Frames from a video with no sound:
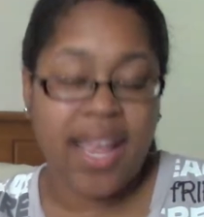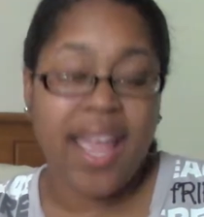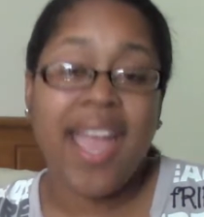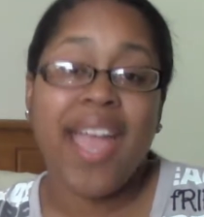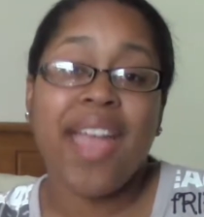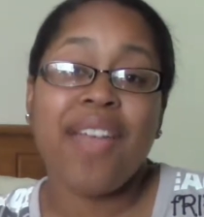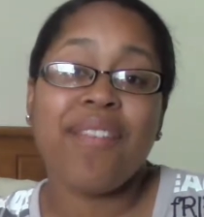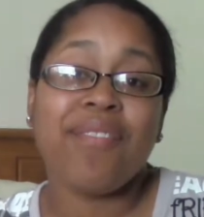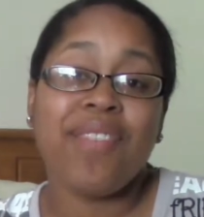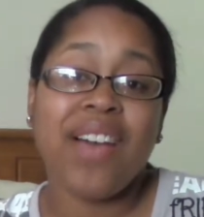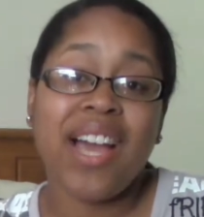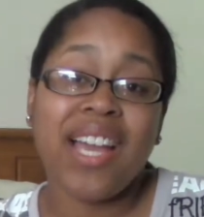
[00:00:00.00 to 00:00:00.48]

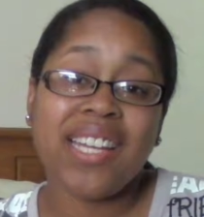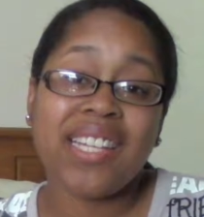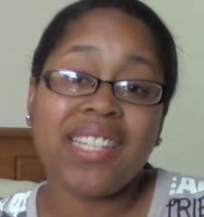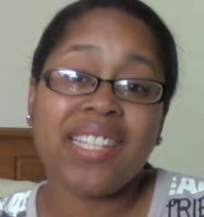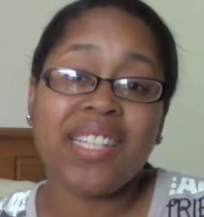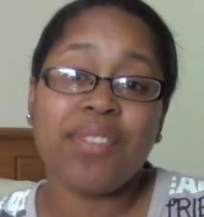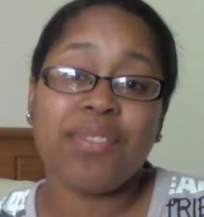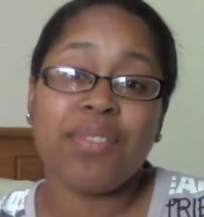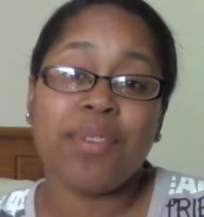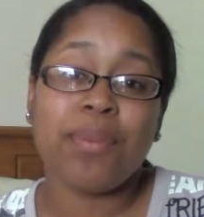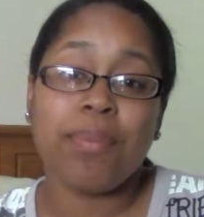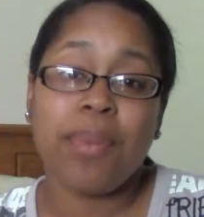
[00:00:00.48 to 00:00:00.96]
And
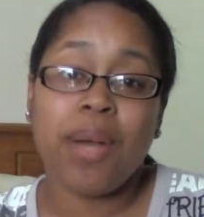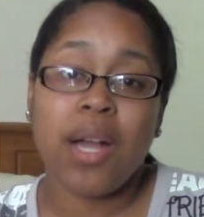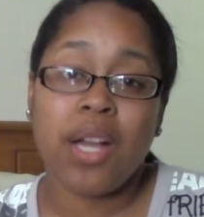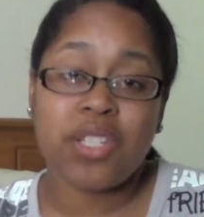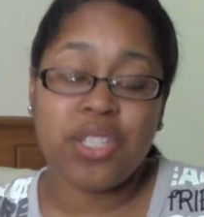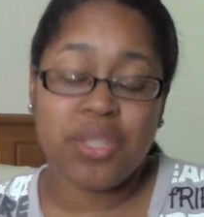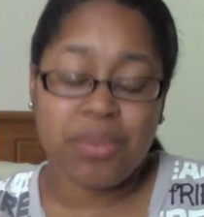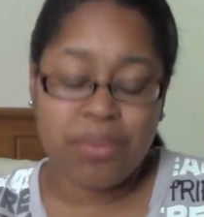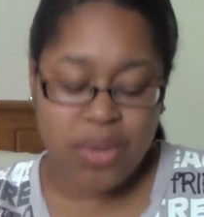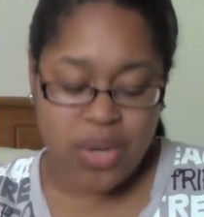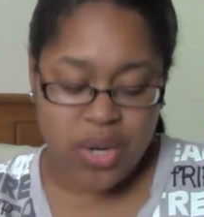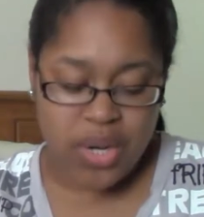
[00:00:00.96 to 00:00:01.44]
finally for
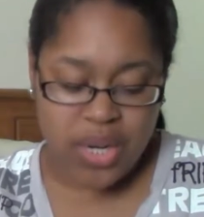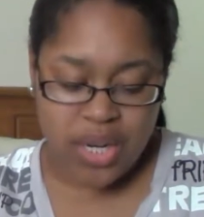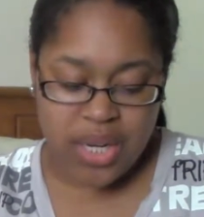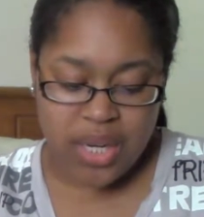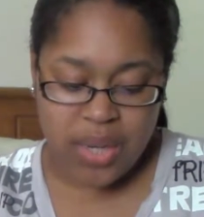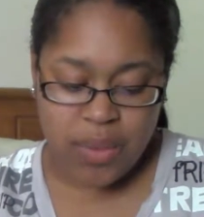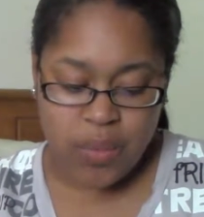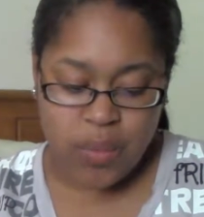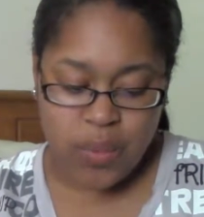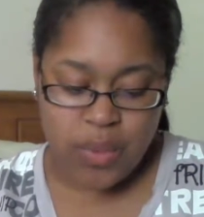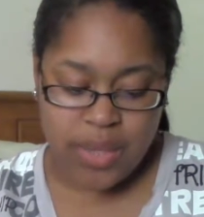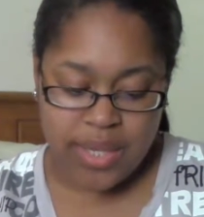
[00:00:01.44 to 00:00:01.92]

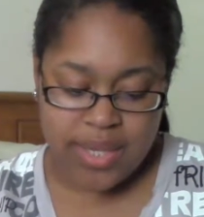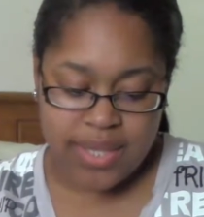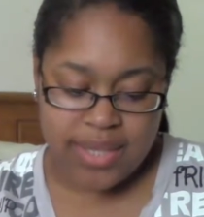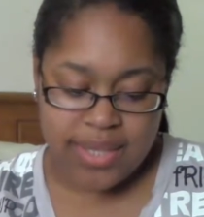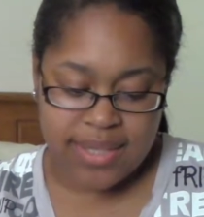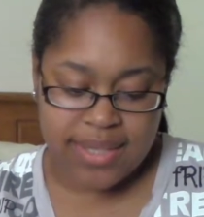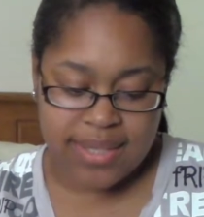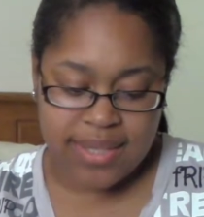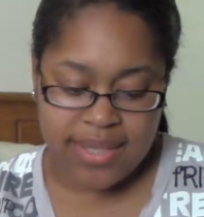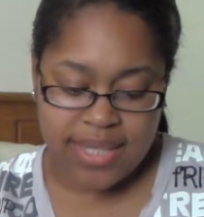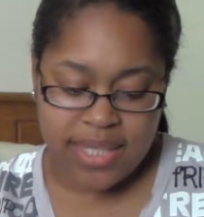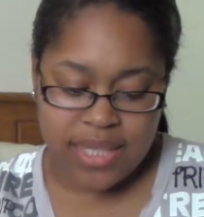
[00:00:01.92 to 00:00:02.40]
Poshmark
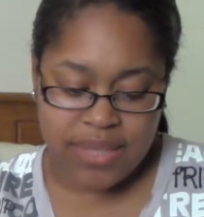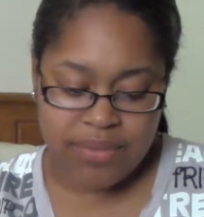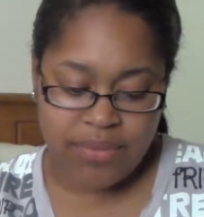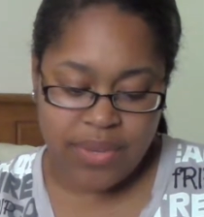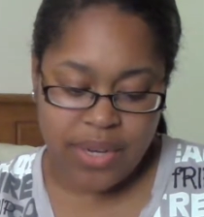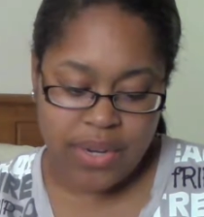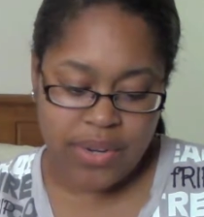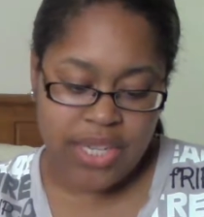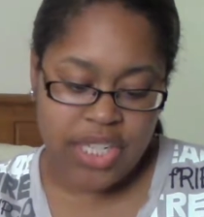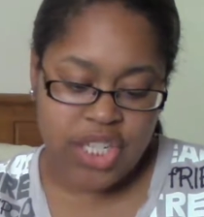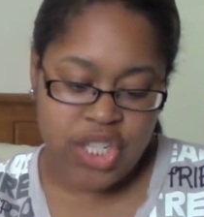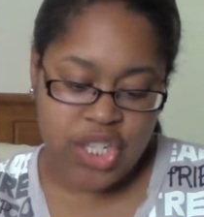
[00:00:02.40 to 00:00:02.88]
was this
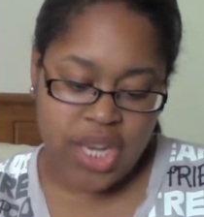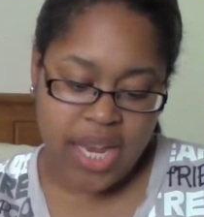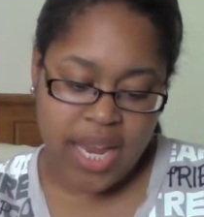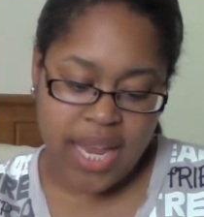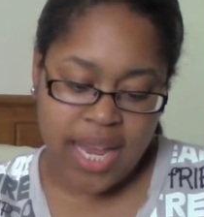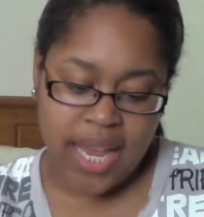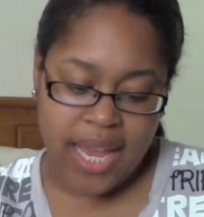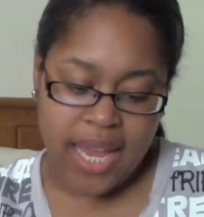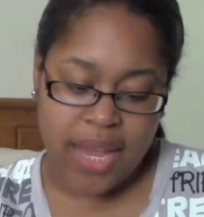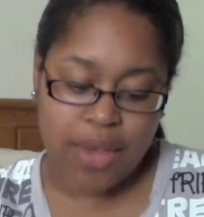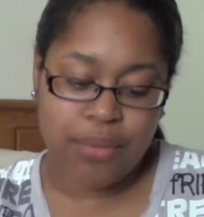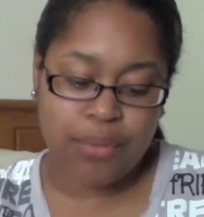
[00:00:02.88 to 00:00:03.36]
Very
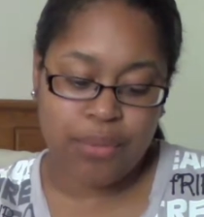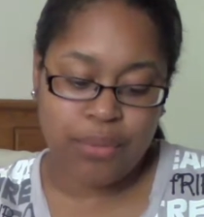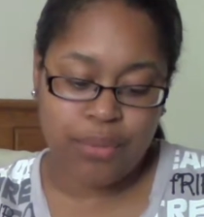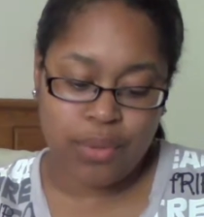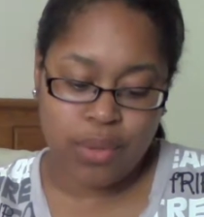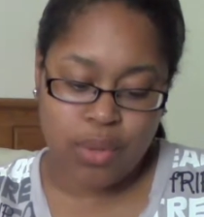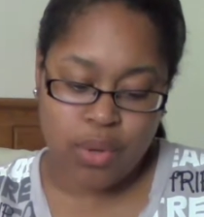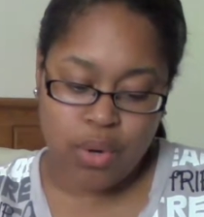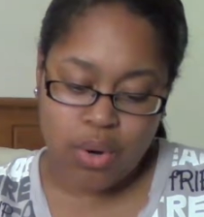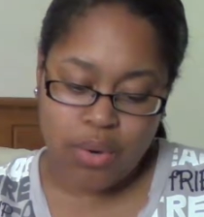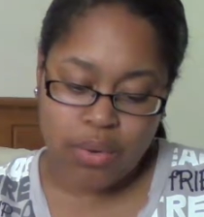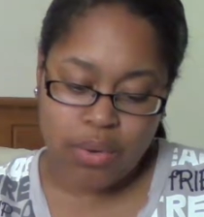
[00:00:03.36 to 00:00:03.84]
J
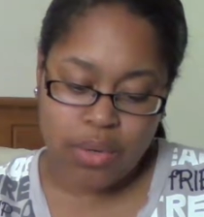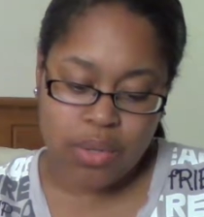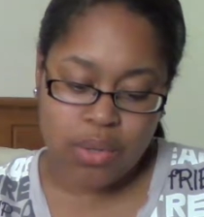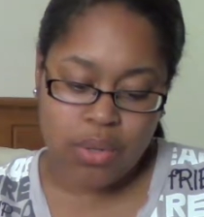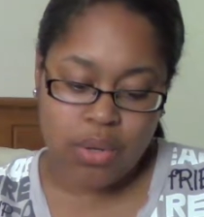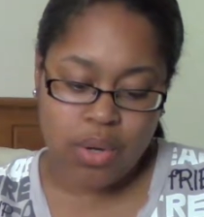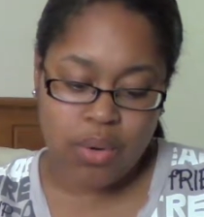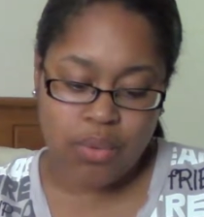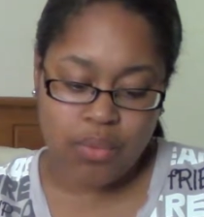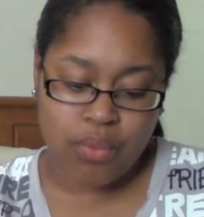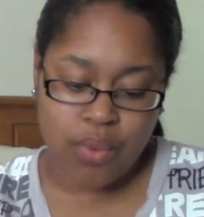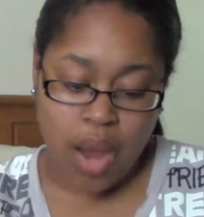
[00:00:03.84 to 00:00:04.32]

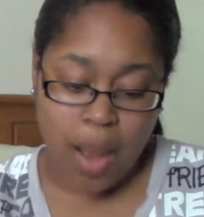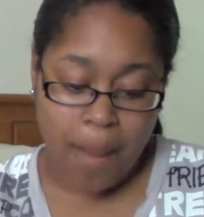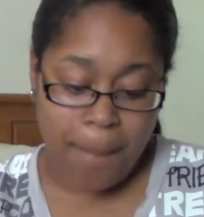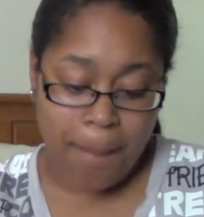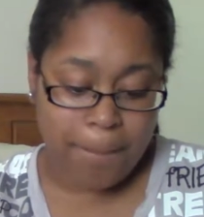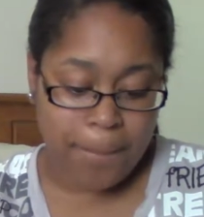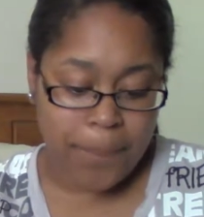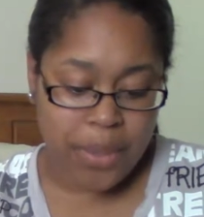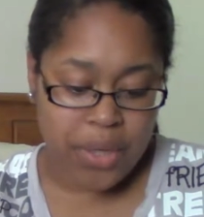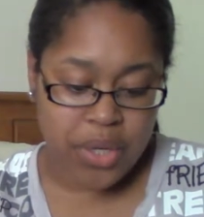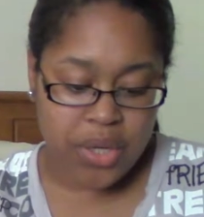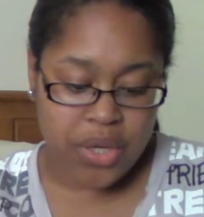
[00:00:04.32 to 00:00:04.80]
floral
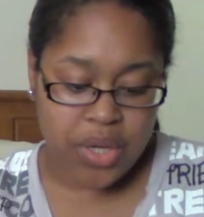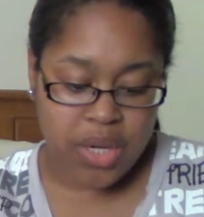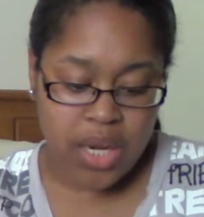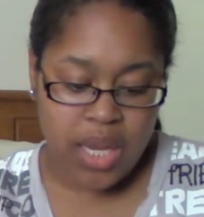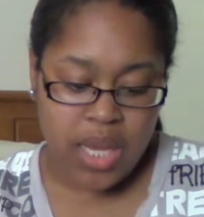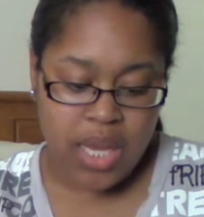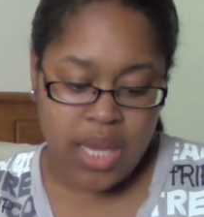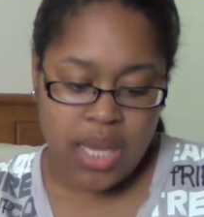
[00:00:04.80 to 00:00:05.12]
romper,